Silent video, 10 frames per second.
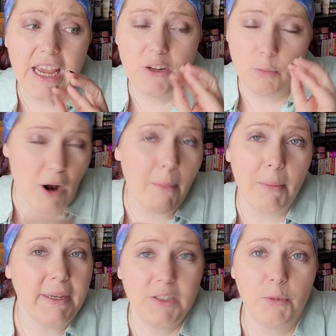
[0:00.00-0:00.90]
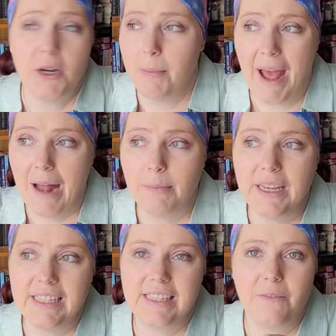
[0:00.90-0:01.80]
it probably is pretty bad
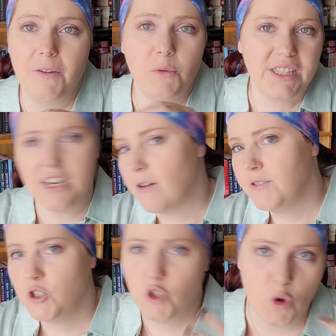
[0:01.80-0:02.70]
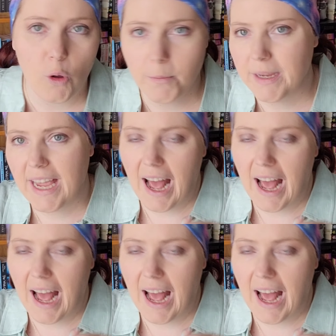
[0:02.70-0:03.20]
because if it was enough to jolt me